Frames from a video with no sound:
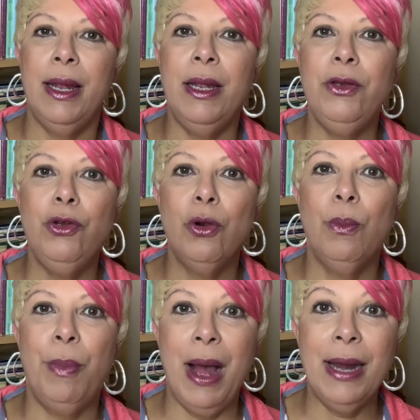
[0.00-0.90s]
in your
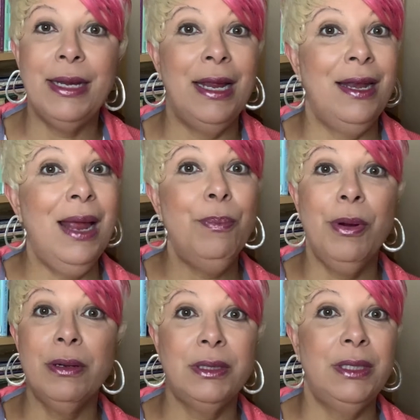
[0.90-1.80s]
body. And that
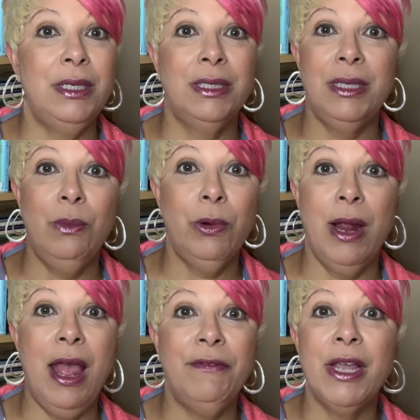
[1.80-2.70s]
person is somewhere
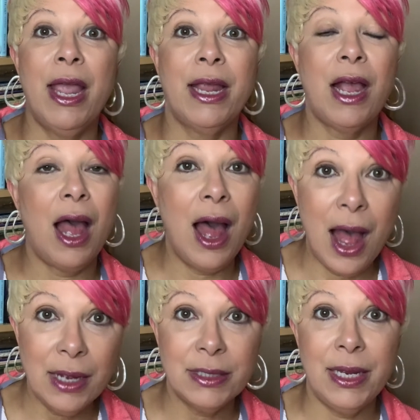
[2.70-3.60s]
having a
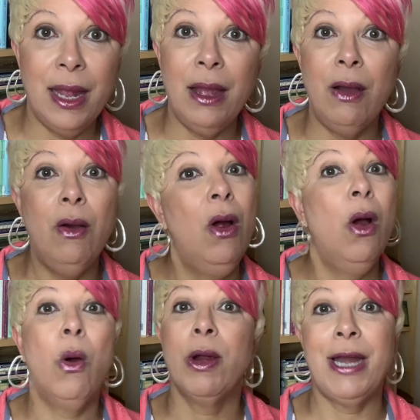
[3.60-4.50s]
cocktail
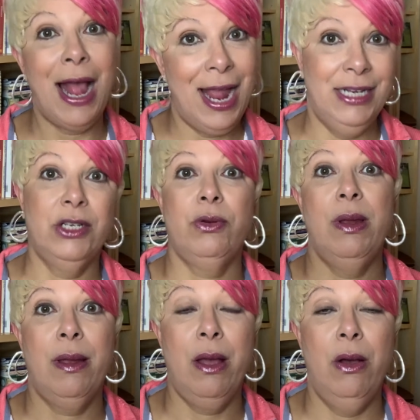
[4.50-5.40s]
or an ice
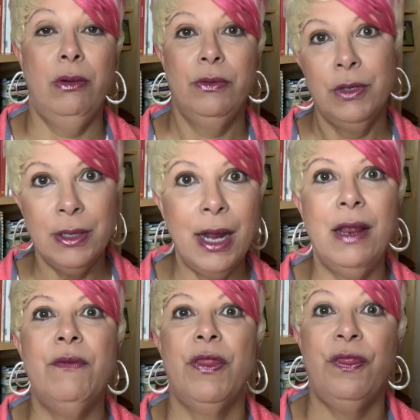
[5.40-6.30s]
cream cone. They're not
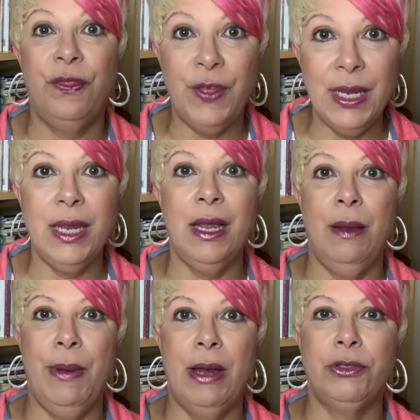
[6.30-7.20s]
even thinking
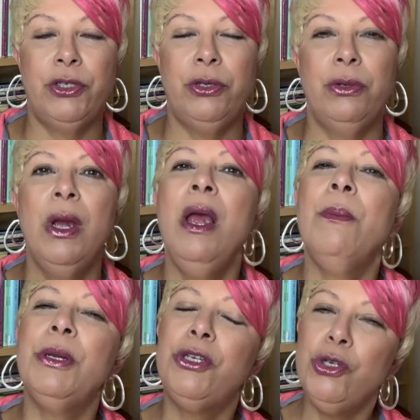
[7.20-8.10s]
about you,
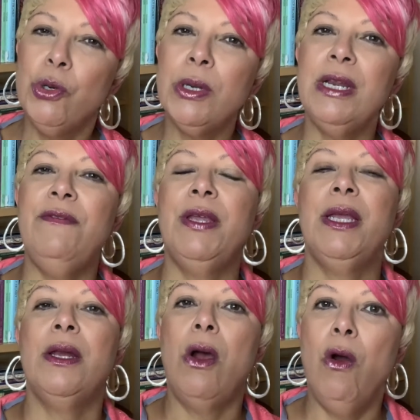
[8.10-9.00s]
but you're living
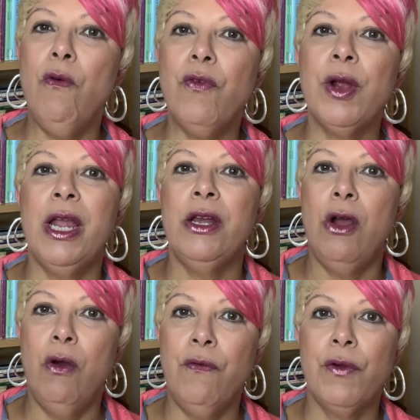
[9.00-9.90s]
it over and
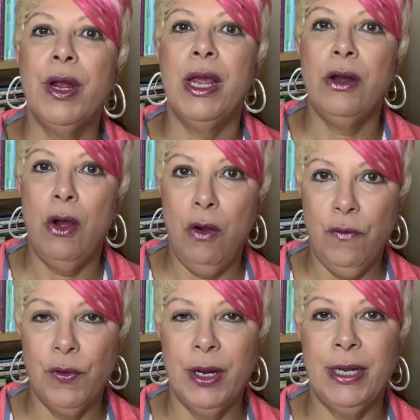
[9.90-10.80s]
over and
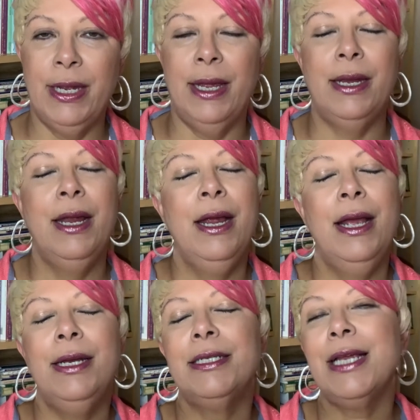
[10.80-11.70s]
over again.
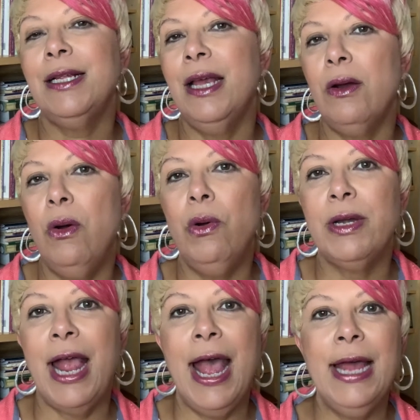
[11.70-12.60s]
And it's like that old
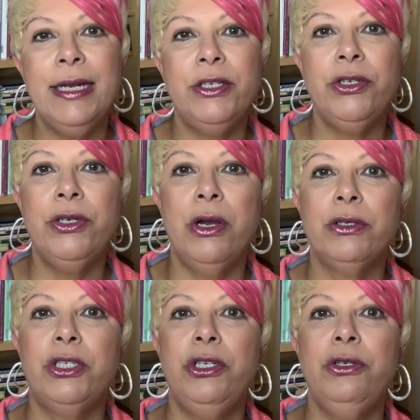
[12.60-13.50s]
adage, you know,
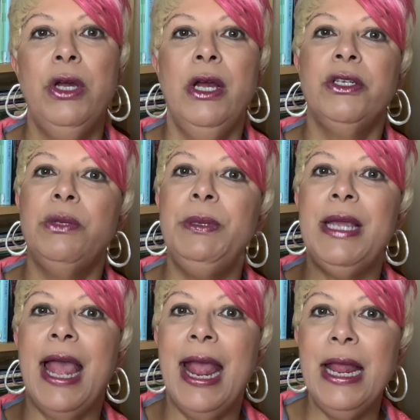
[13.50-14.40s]
to
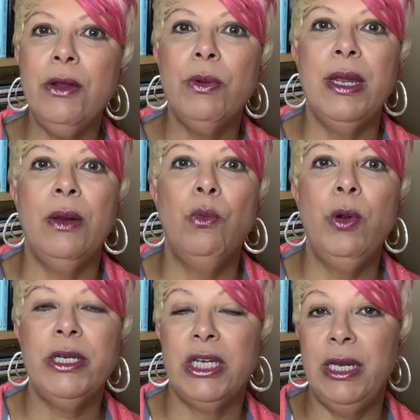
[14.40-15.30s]
be angry and
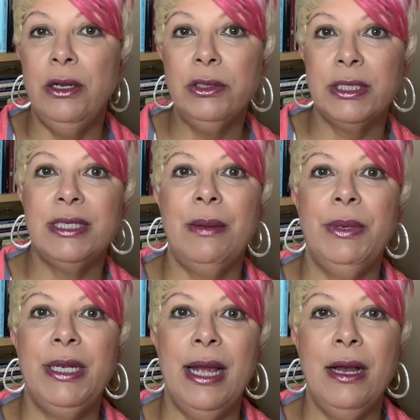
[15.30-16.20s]
wish ill to
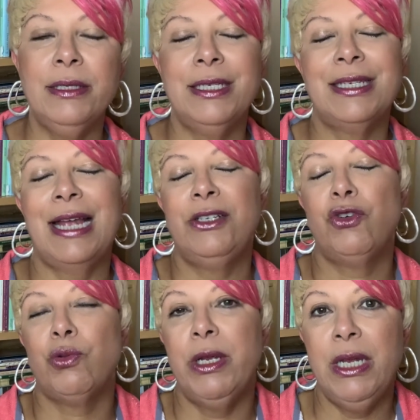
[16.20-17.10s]
somebody else is like
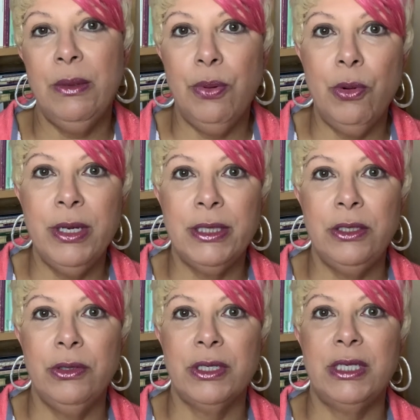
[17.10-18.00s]
drinking
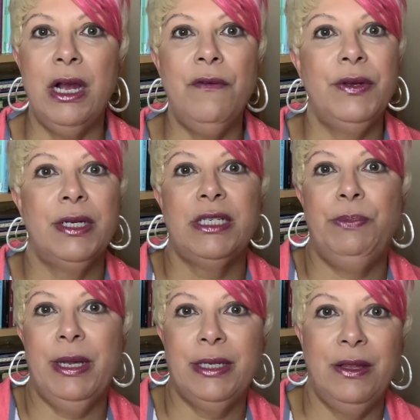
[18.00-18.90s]
poison yourself and
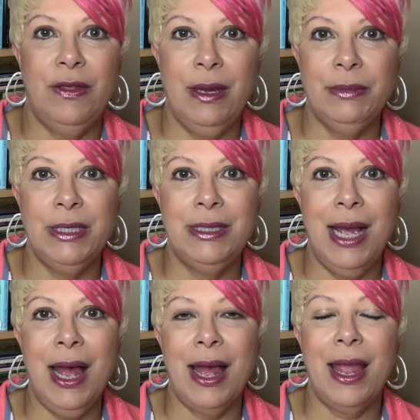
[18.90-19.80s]
expecting them to
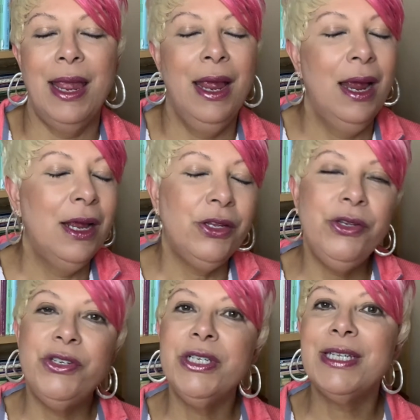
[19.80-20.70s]
die.
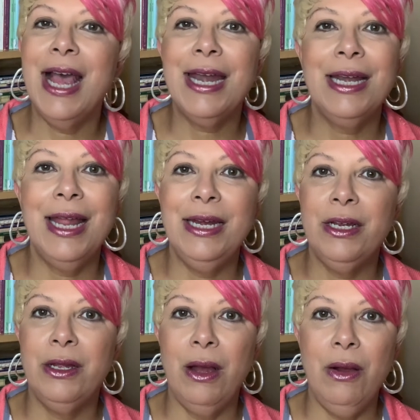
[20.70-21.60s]
You just got to let
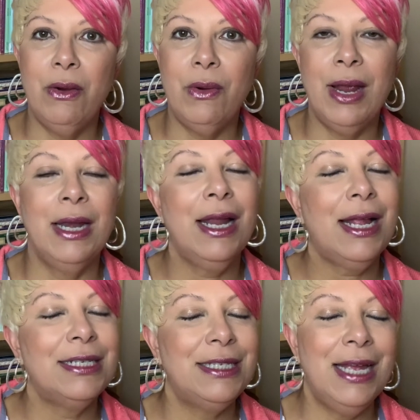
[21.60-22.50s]
it go. And
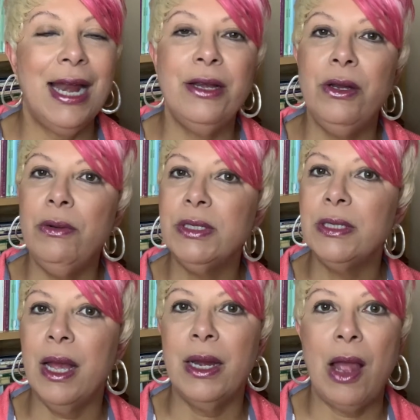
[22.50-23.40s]
like I said, I know it's
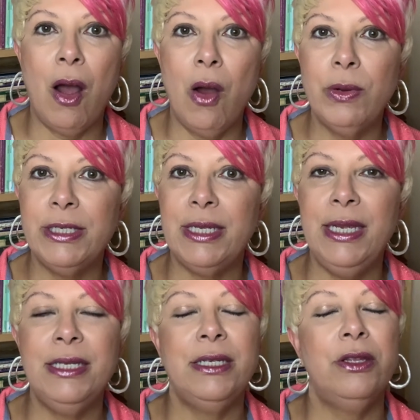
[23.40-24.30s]
not always
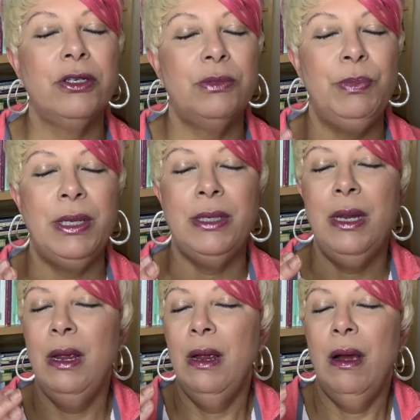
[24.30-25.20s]
easy. There's been
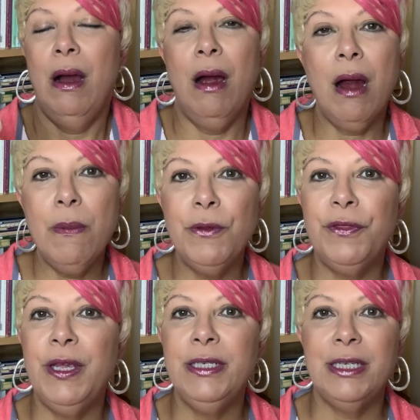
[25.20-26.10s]
horrible
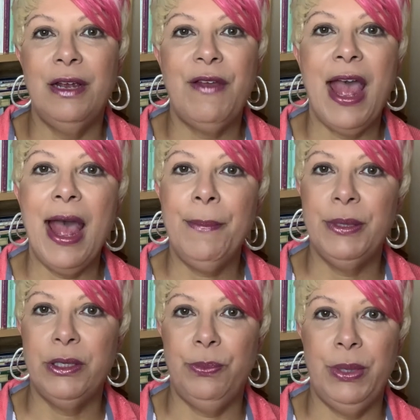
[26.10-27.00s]
things that have
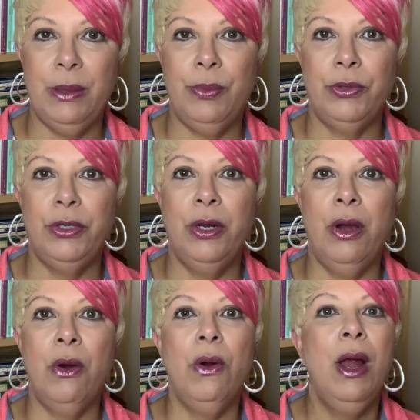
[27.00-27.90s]
happened to people, you
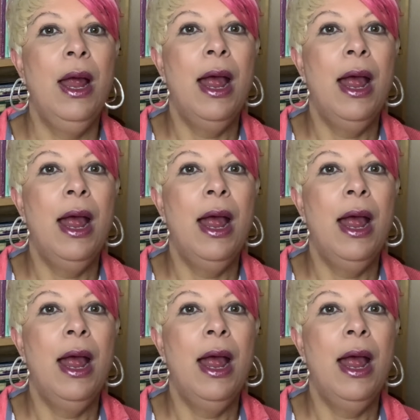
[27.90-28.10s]
know,